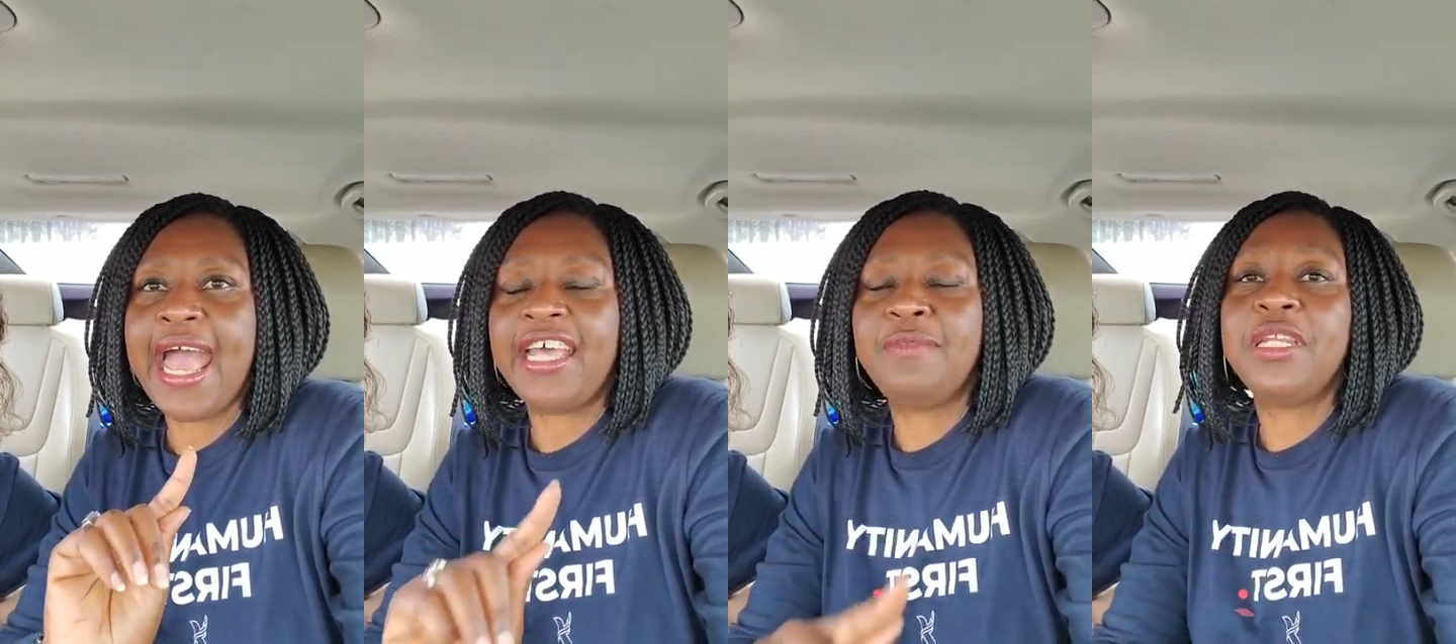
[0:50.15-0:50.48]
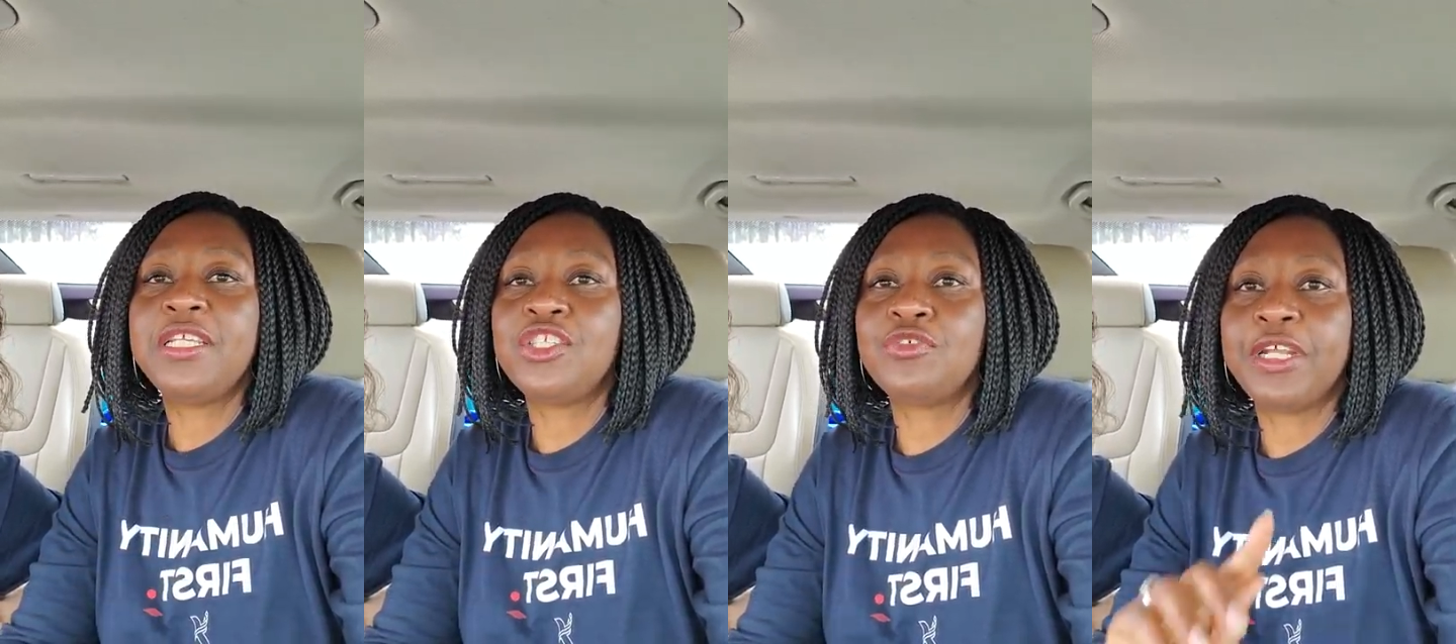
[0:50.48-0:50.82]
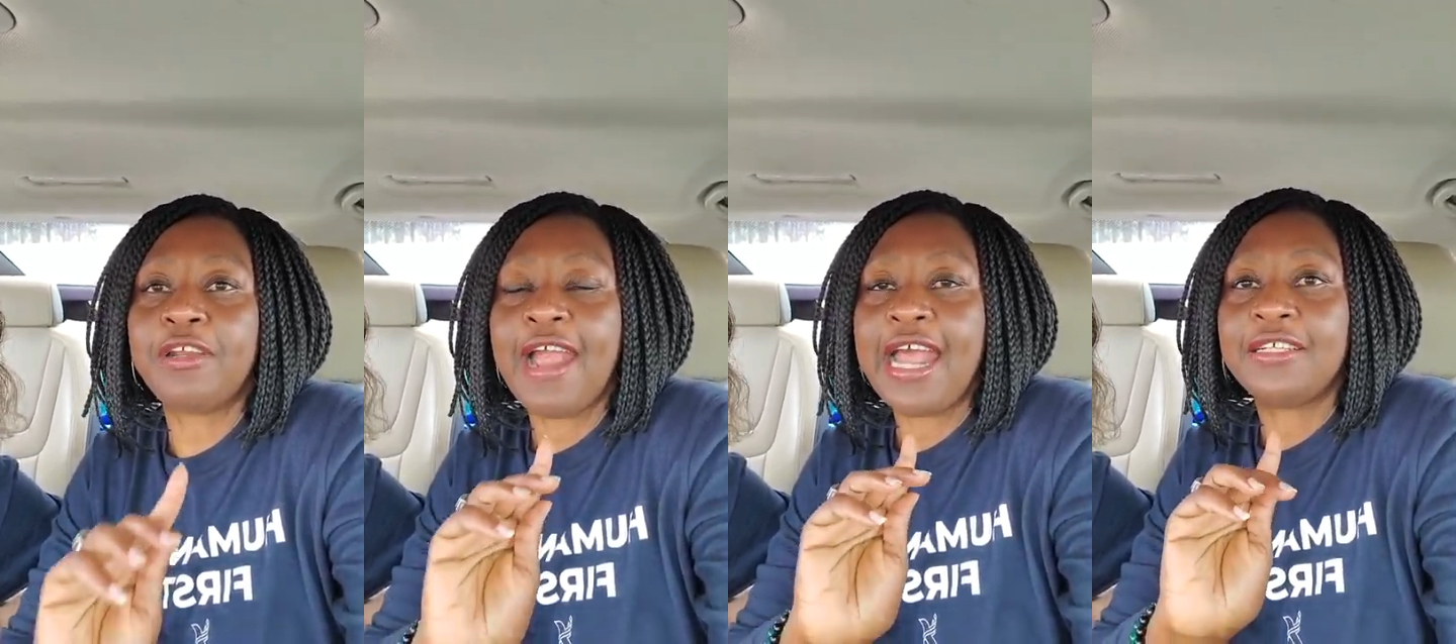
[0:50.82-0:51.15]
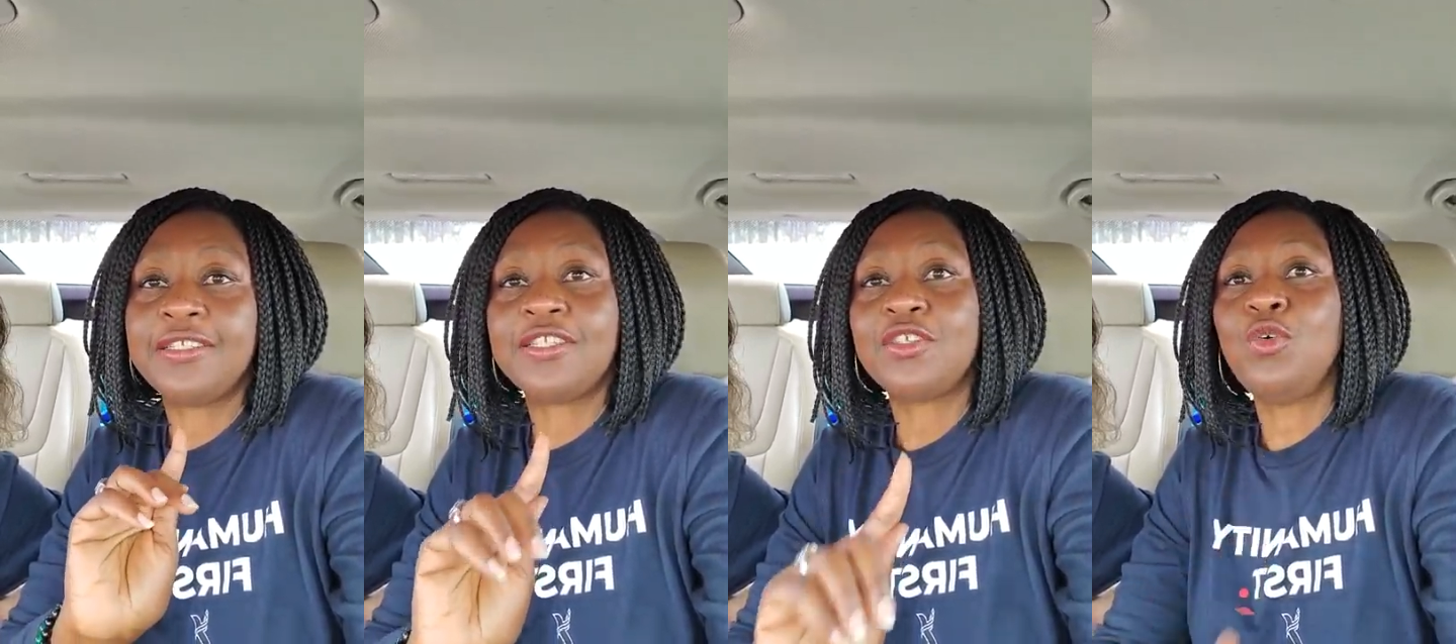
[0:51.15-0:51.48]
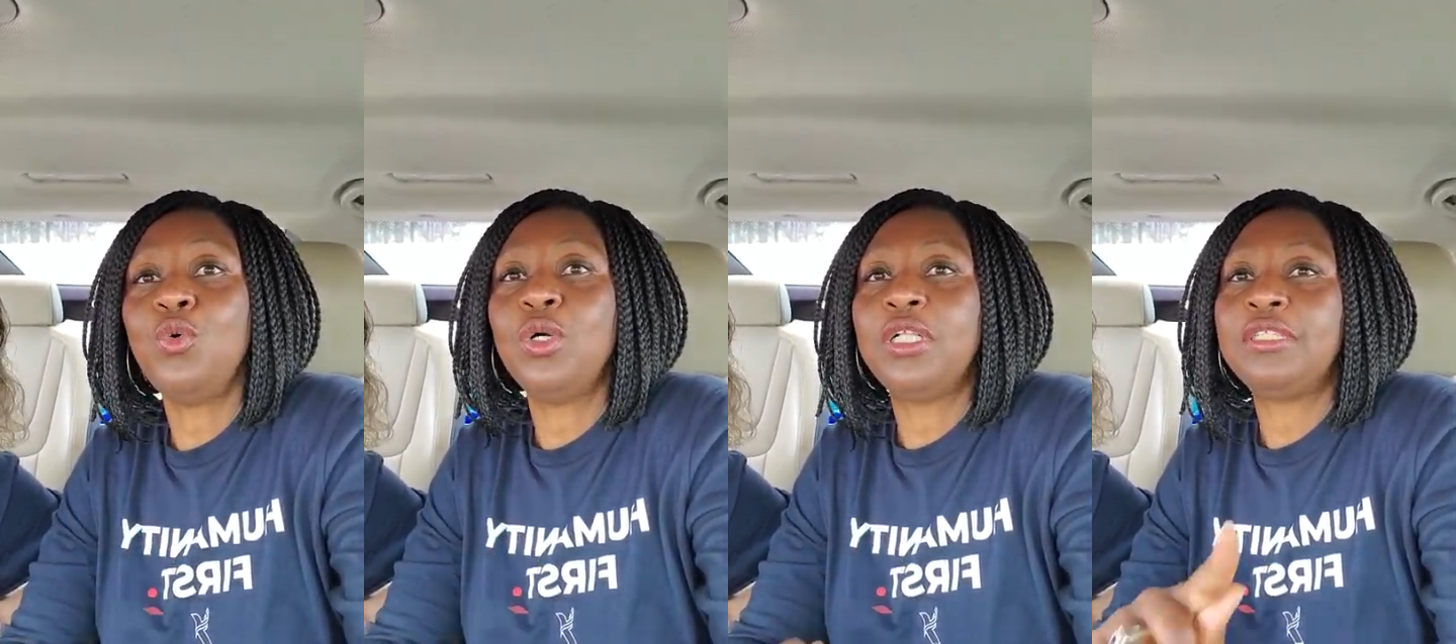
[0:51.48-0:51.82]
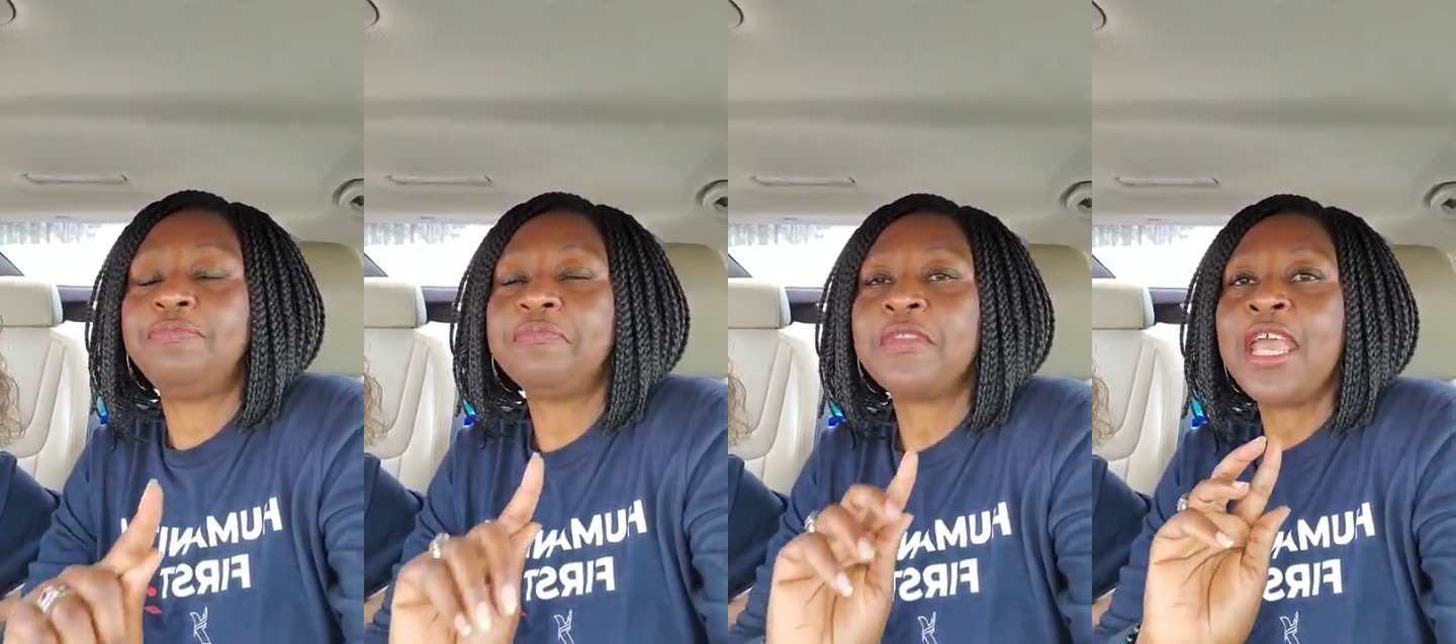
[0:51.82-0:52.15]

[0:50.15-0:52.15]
administrator at a school.